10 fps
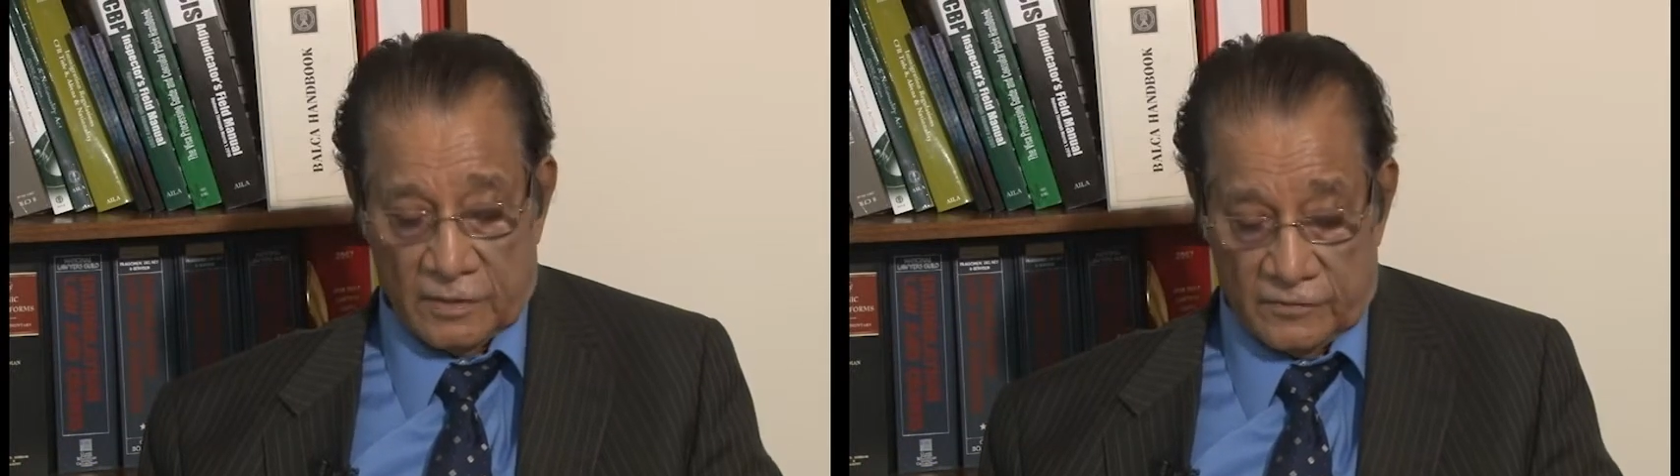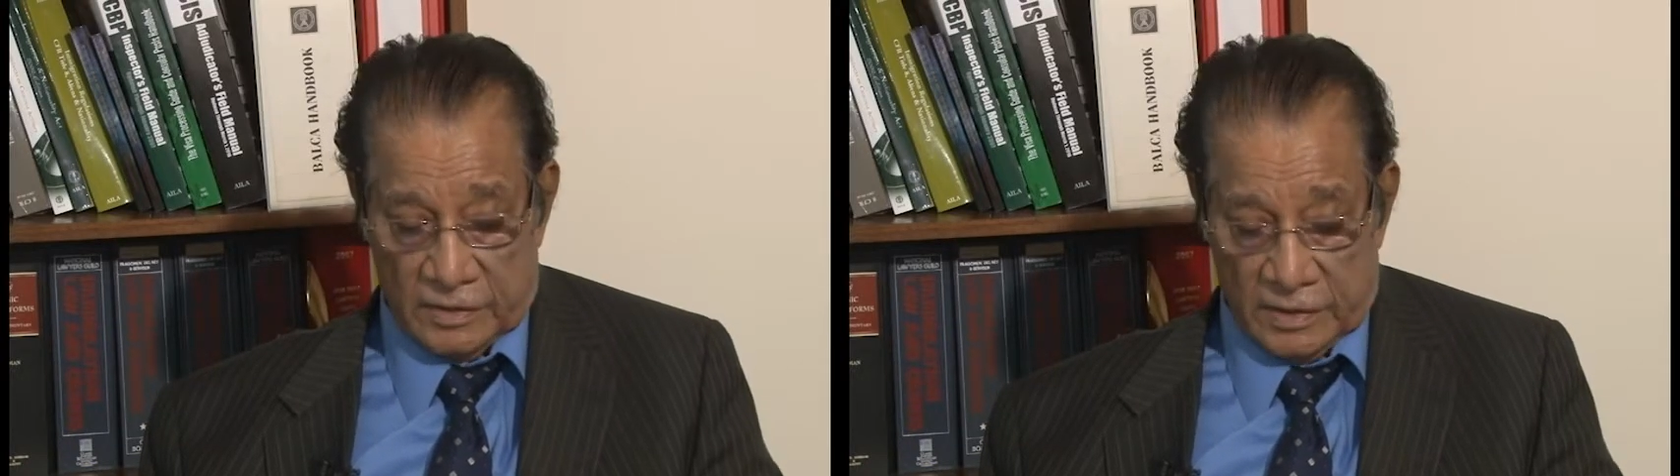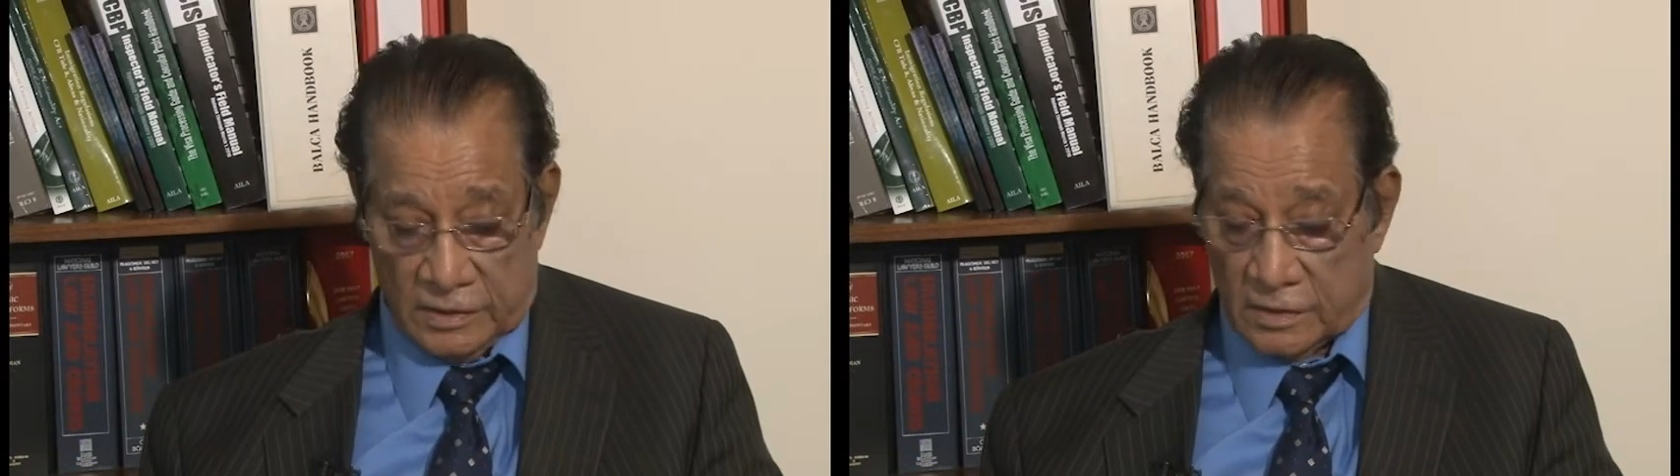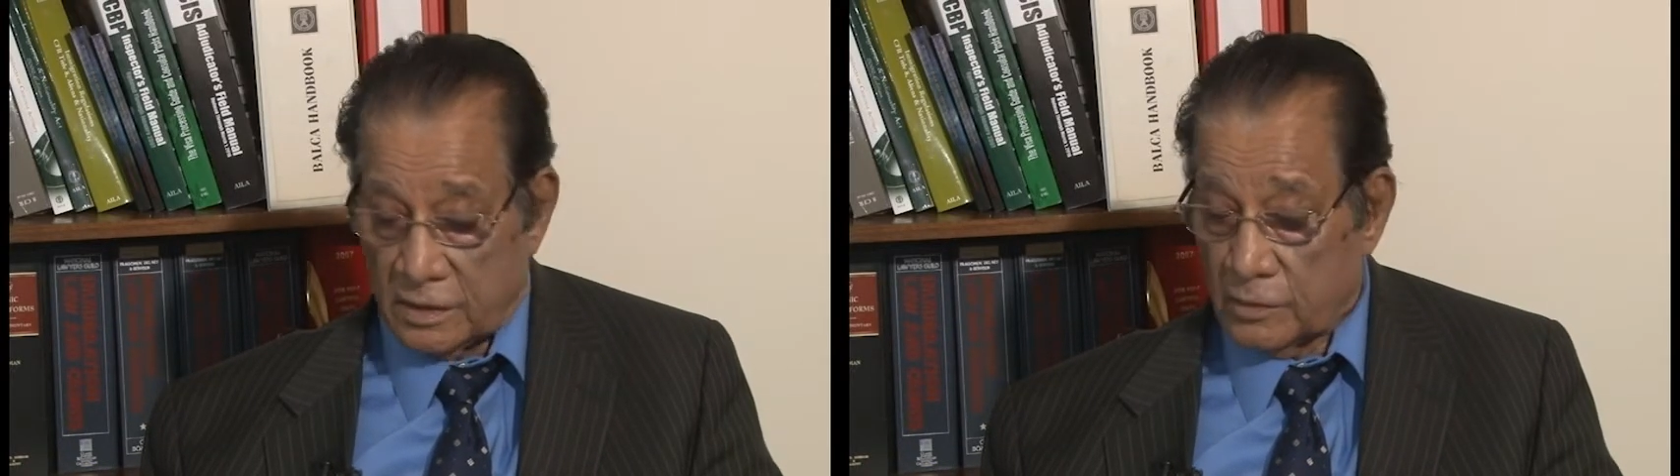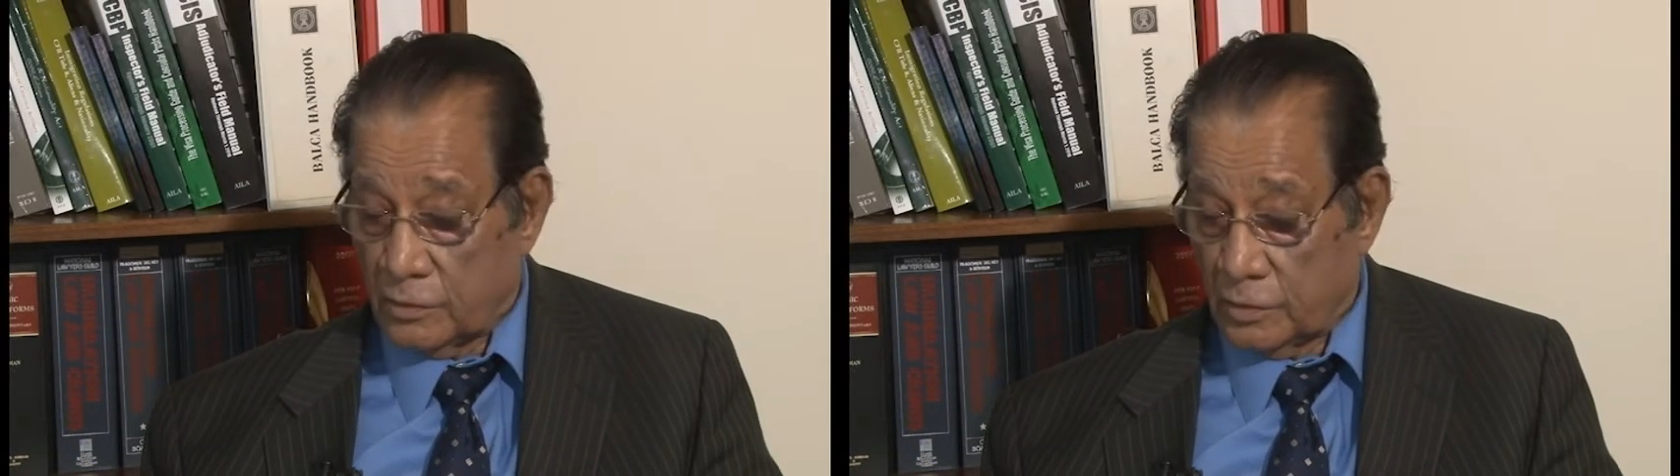of green
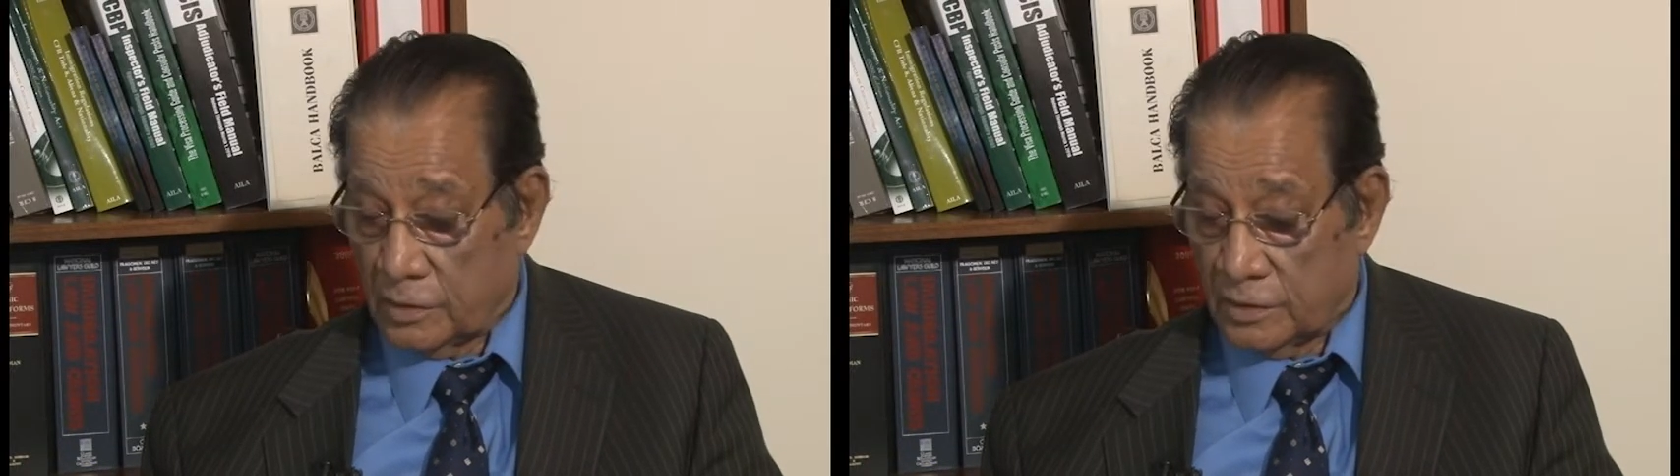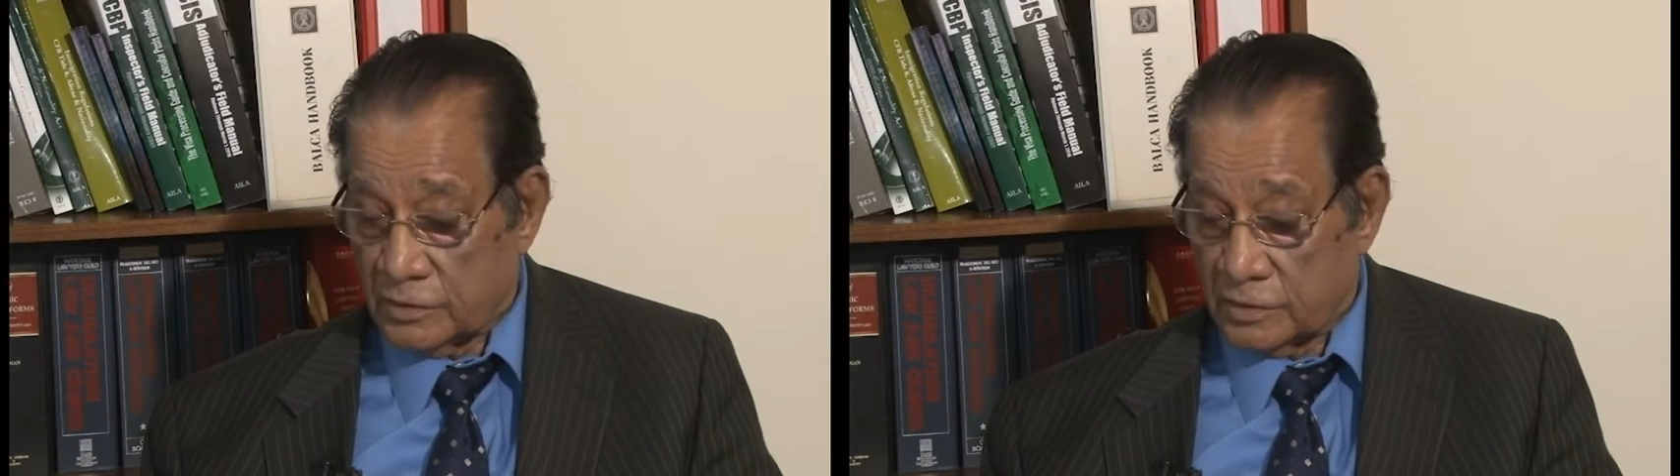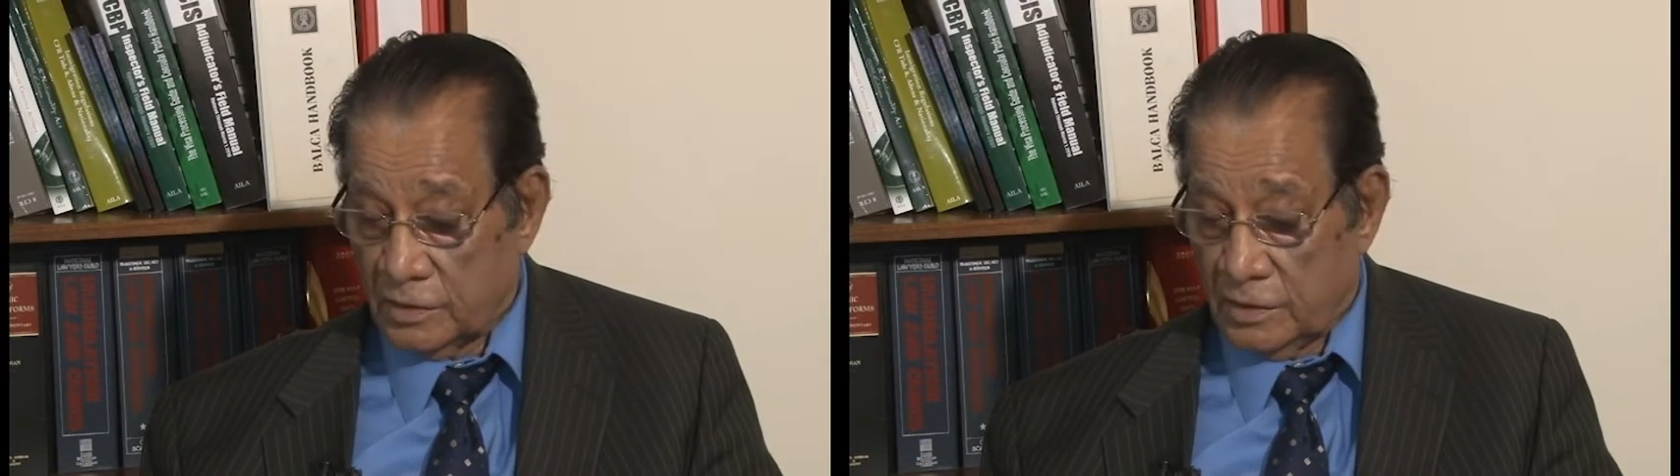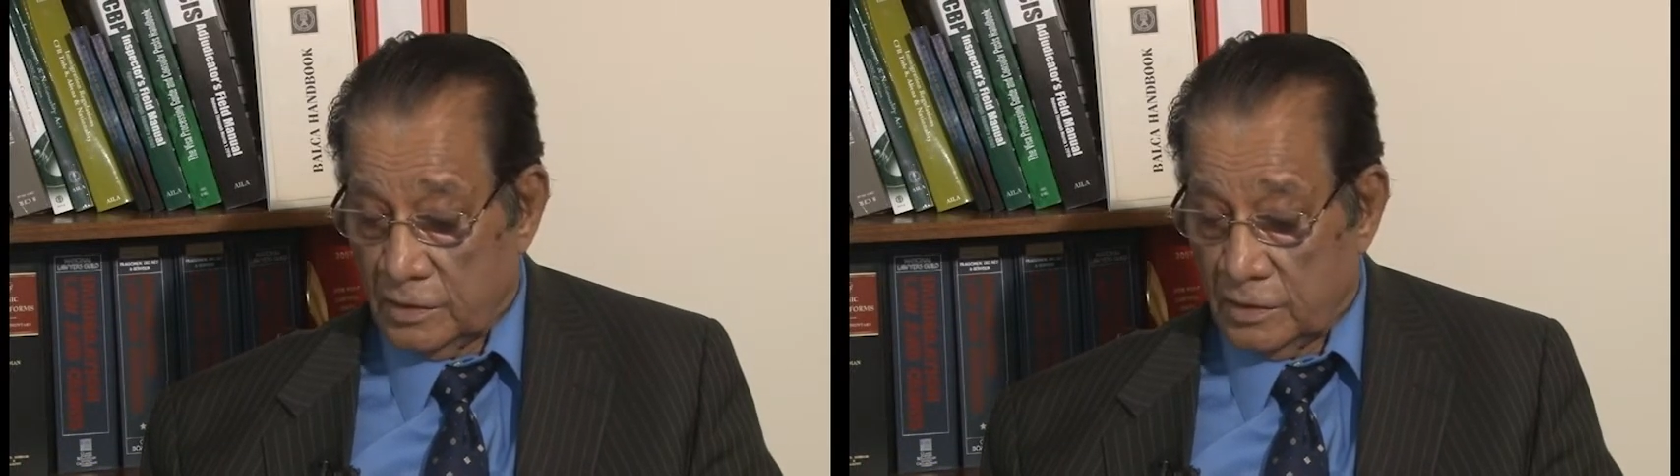card holders